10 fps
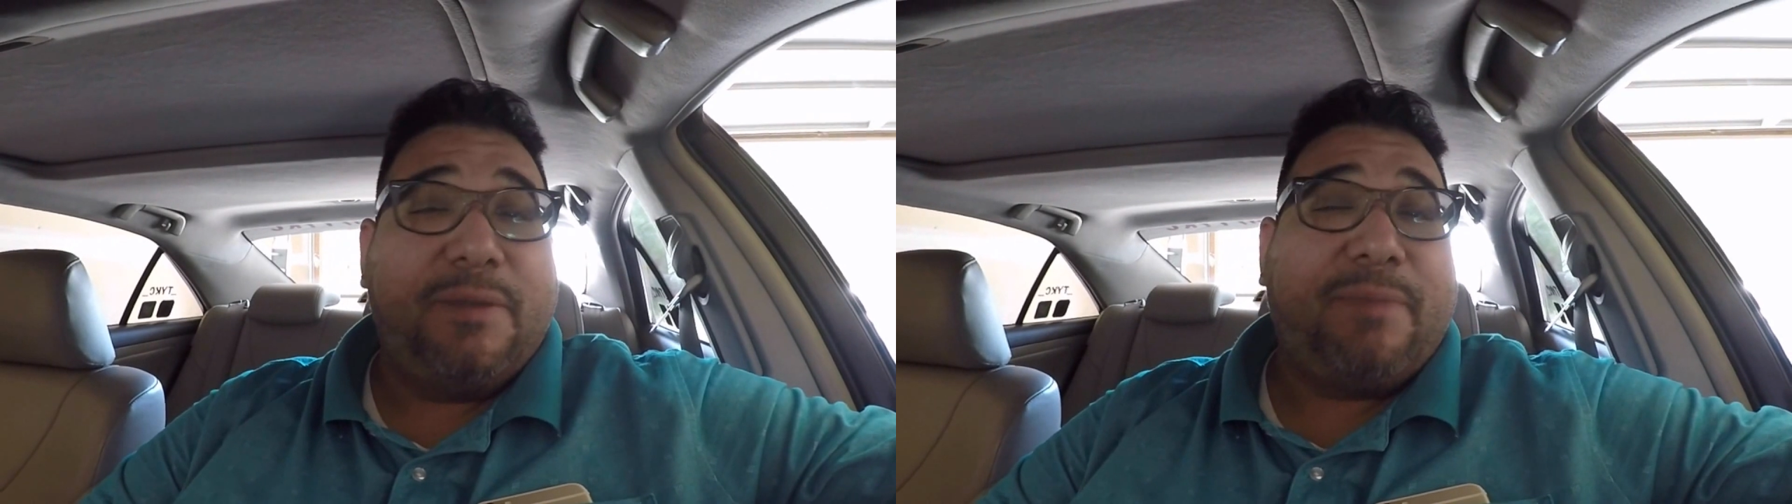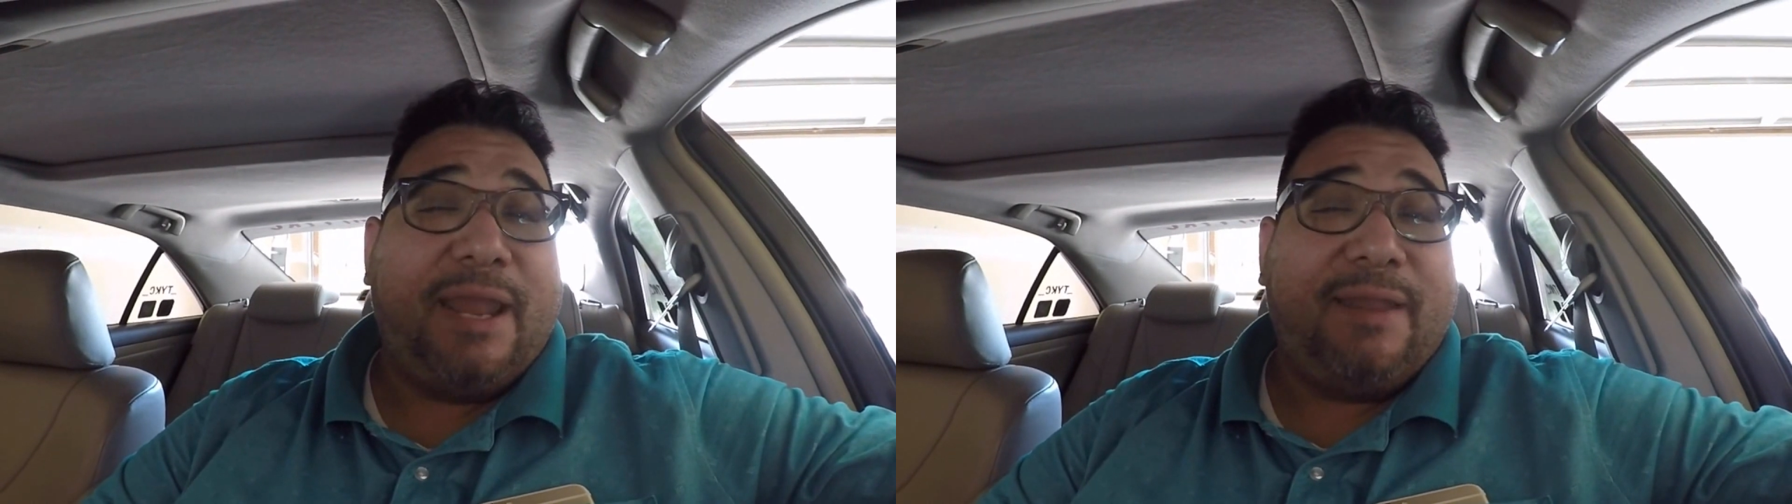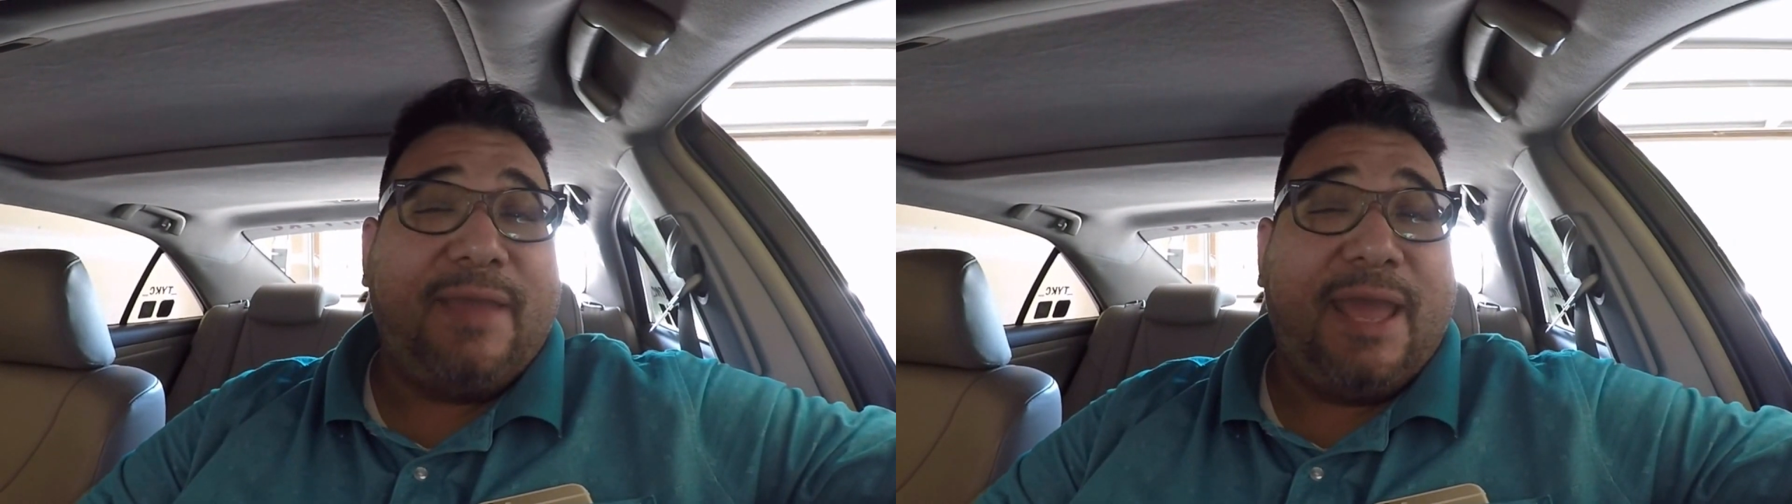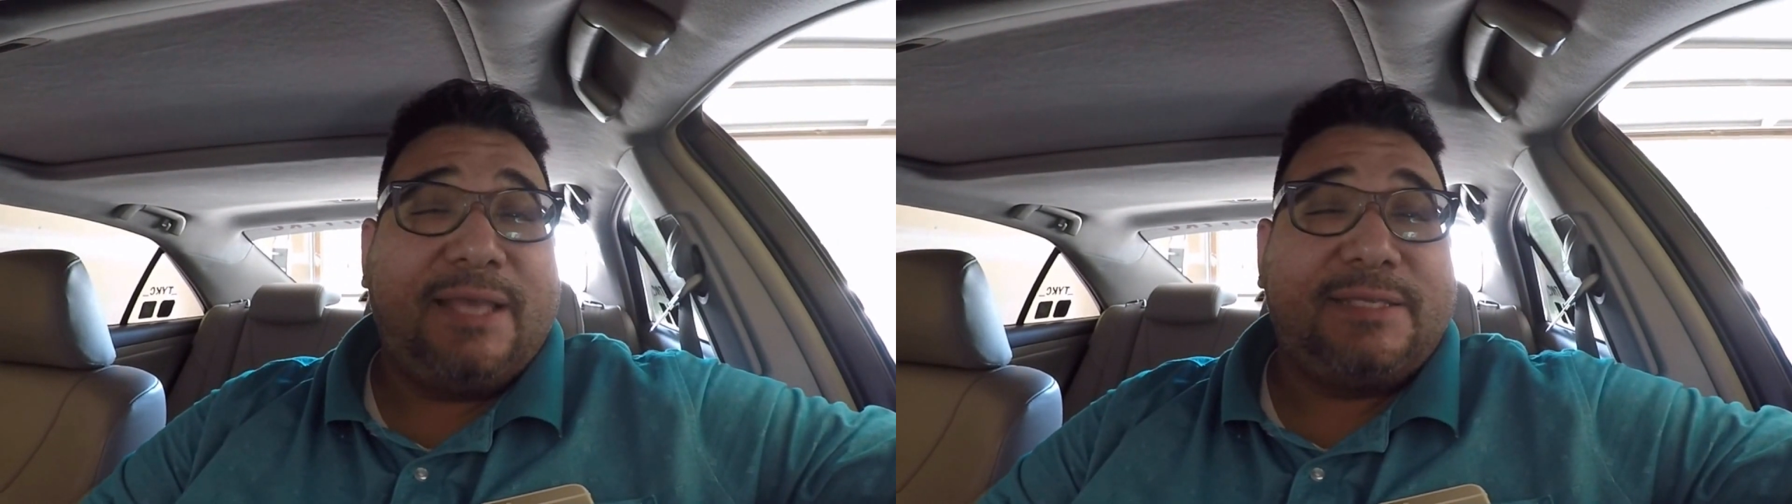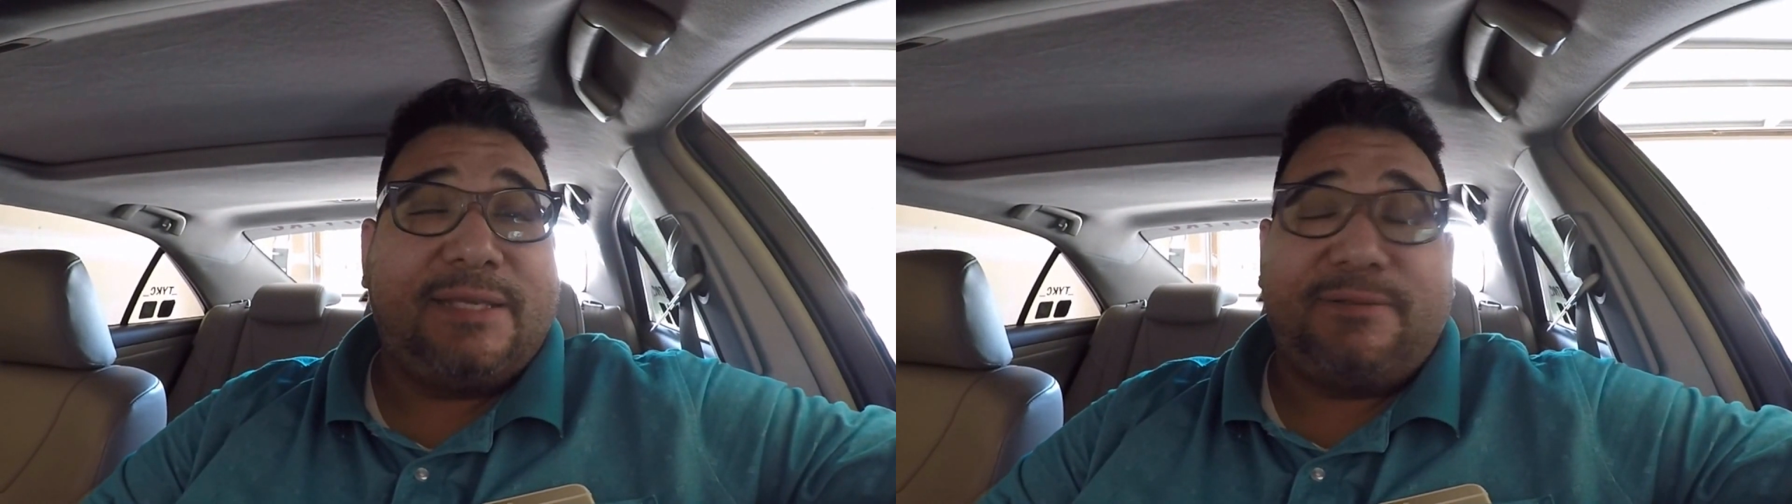big pain in the
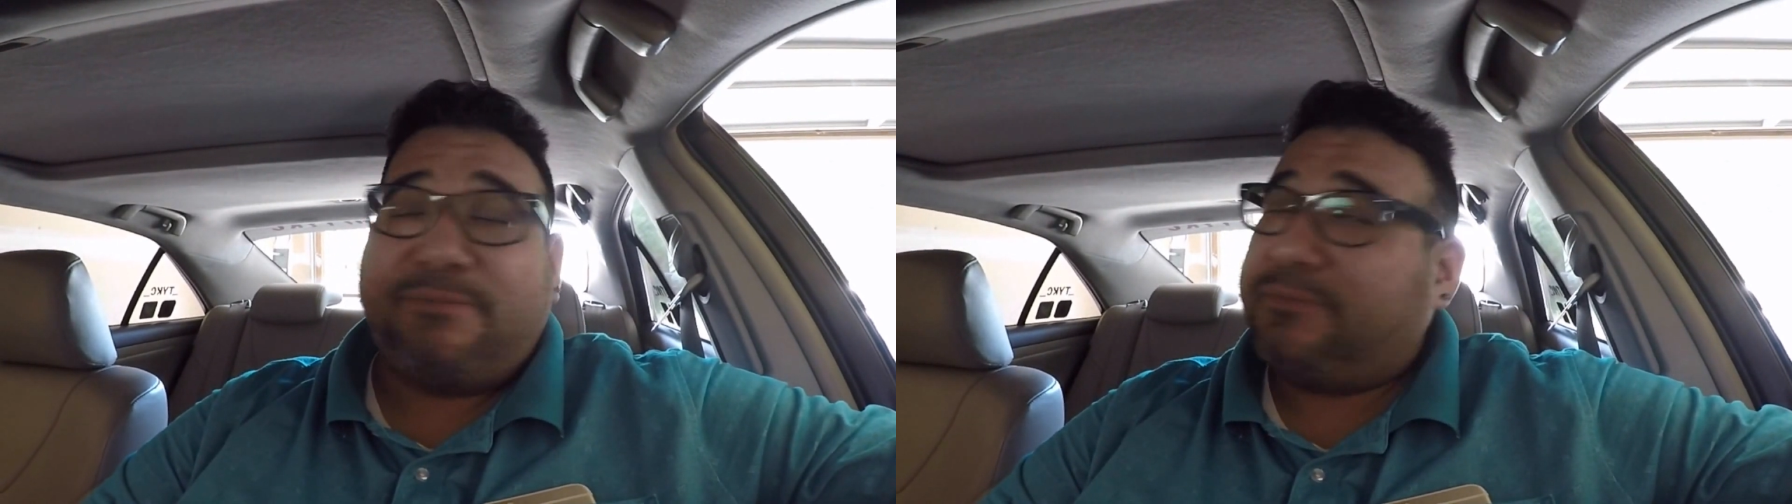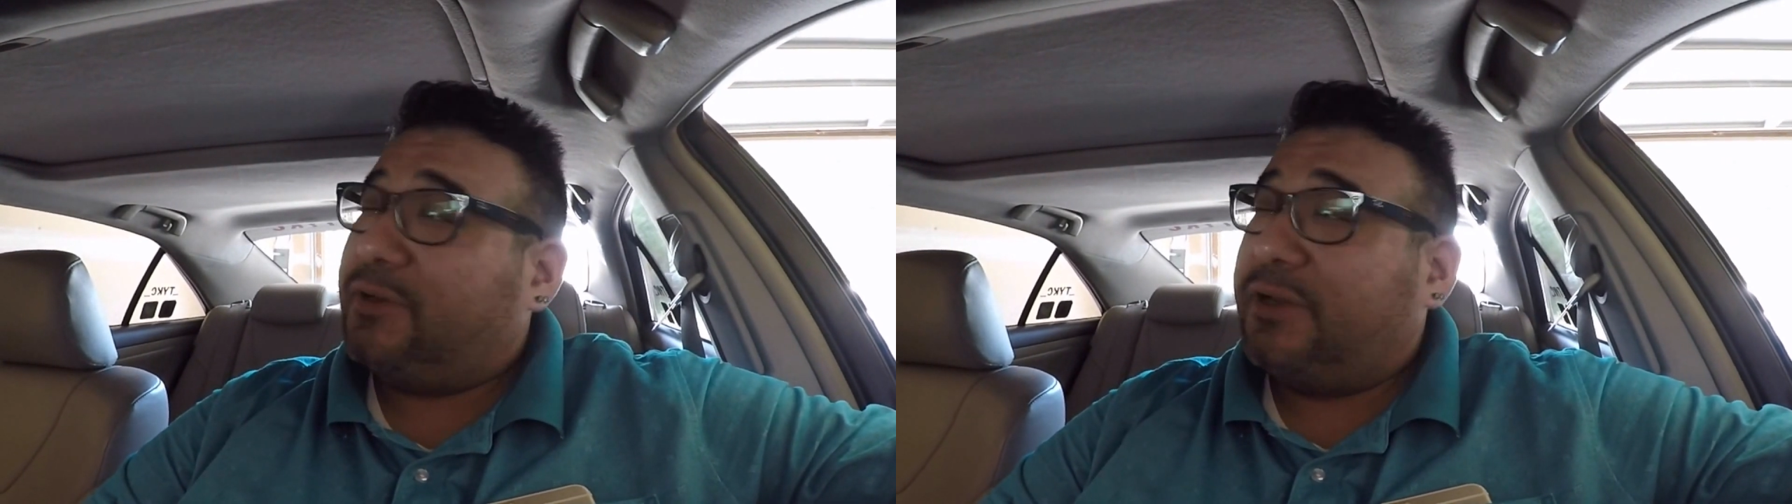ass and